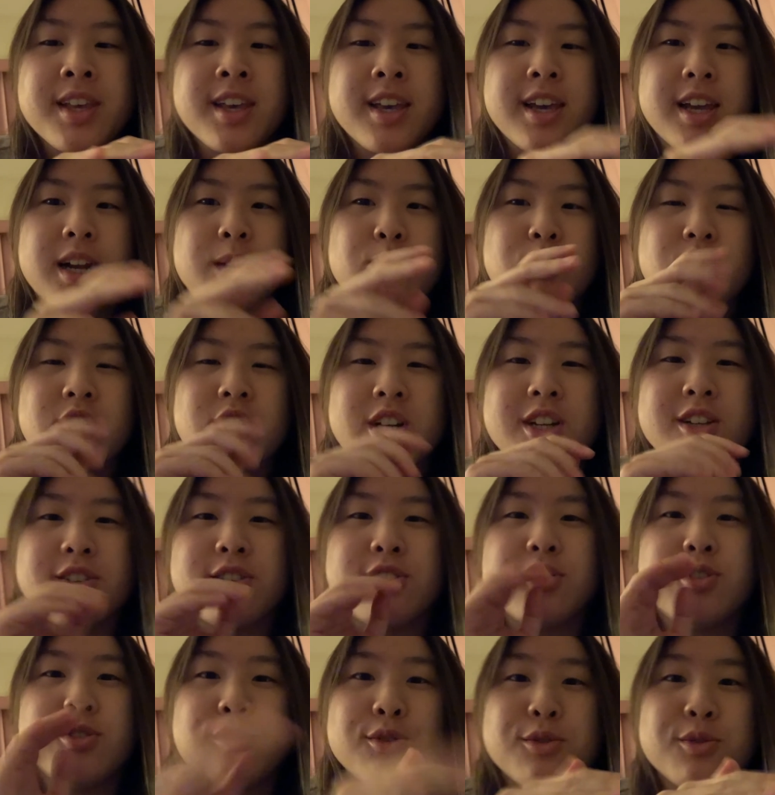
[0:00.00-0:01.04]
and I'm trying to
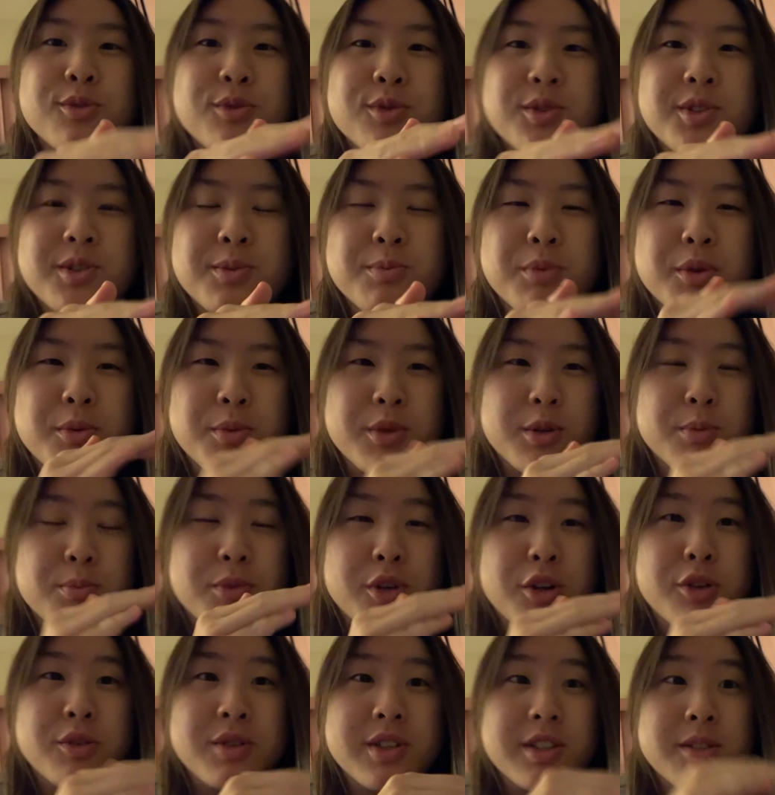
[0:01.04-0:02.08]
use Premiere
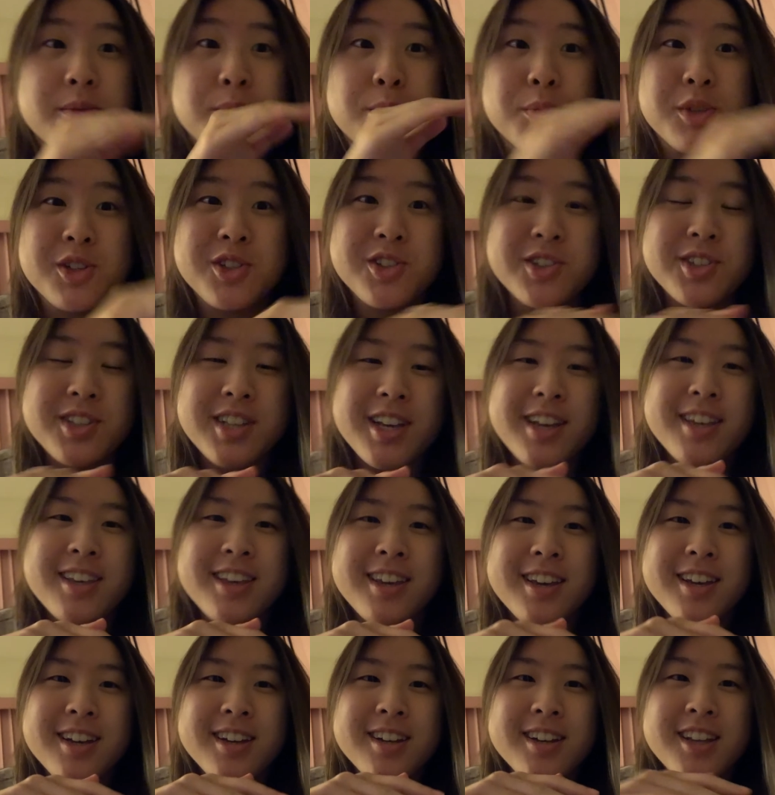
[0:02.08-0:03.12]
Pro as much as I
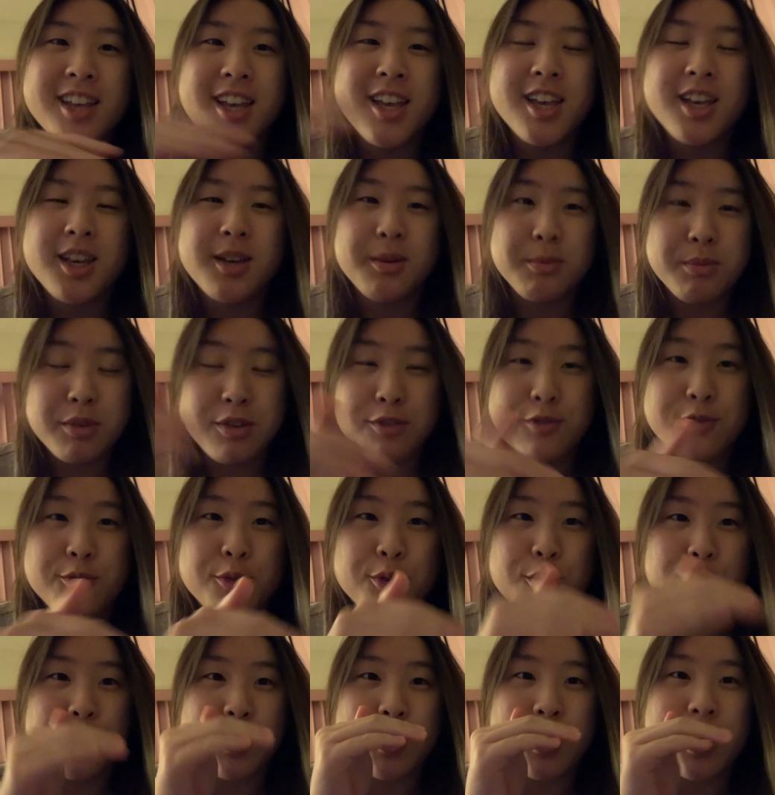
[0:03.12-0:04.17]
can
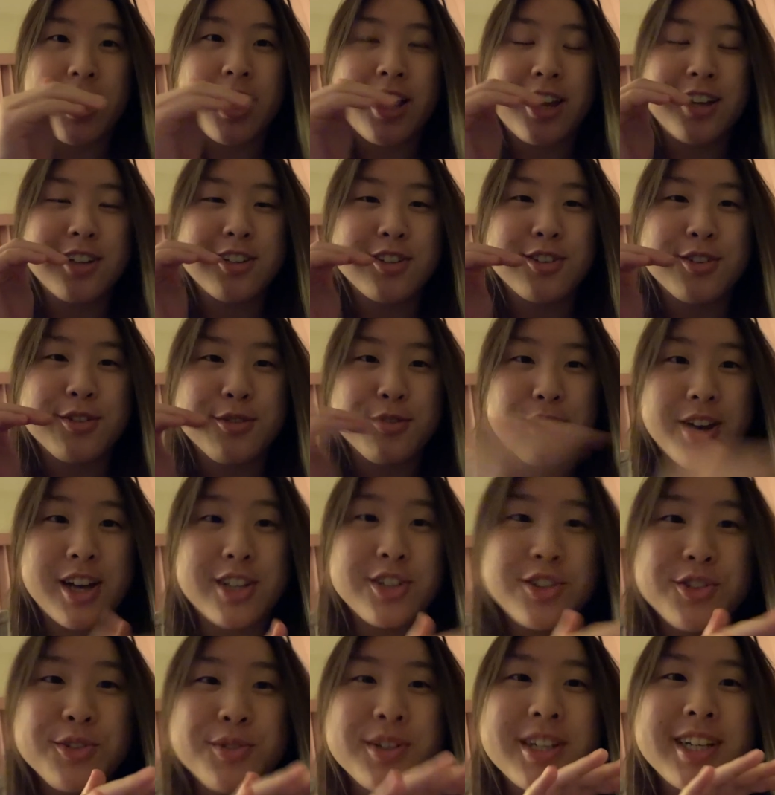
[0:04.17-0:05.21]
before I
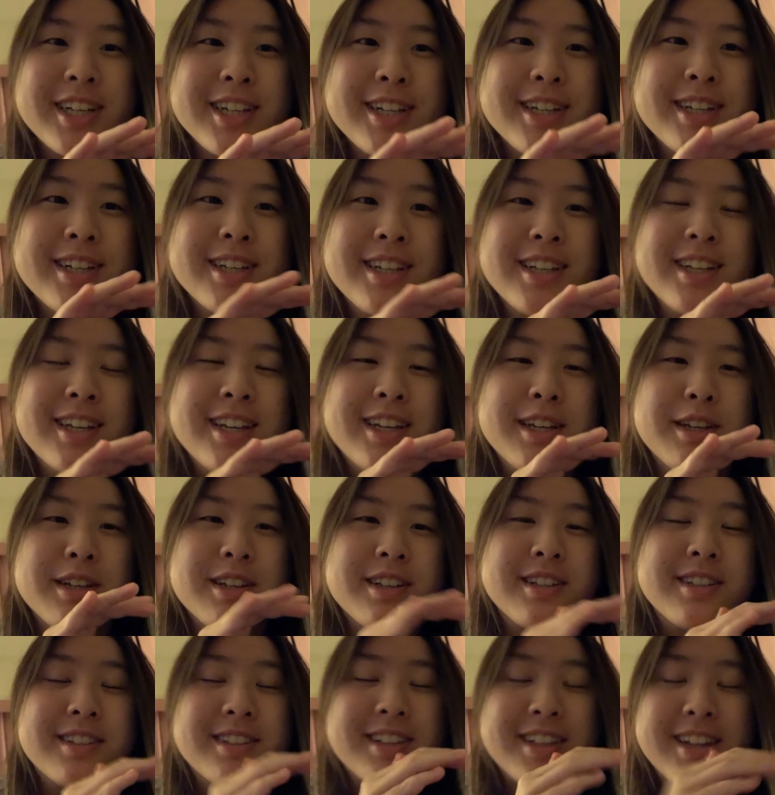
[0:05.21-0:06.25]
graduate,
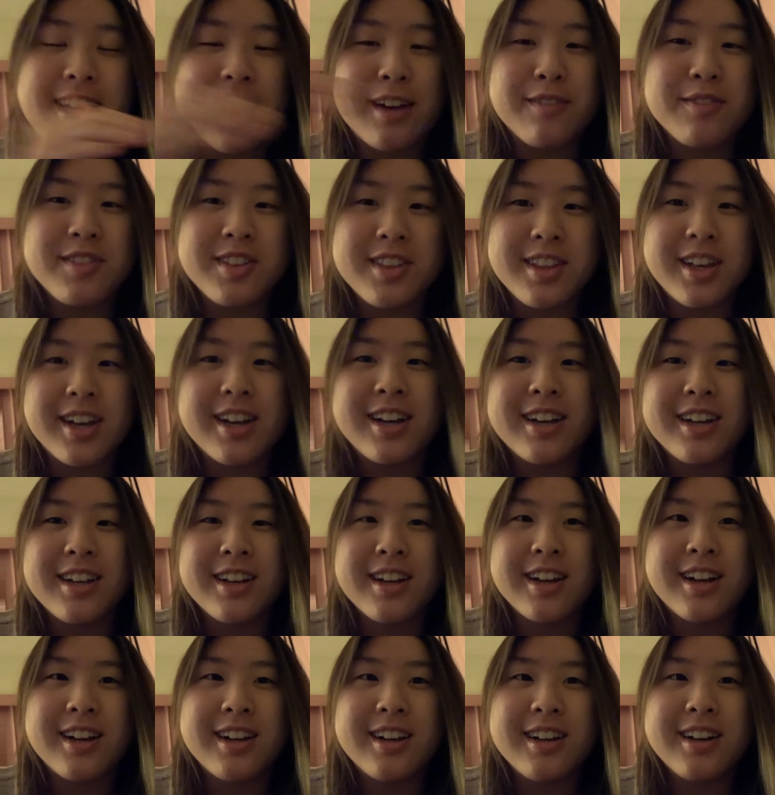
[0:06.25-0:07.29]
because then after that
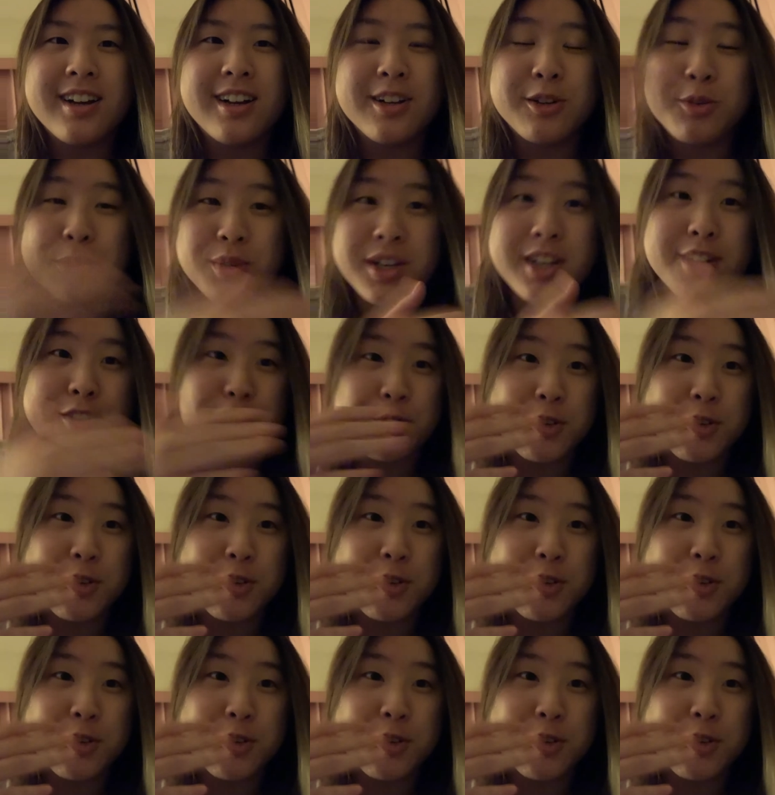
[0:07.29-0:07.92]
I don't get it for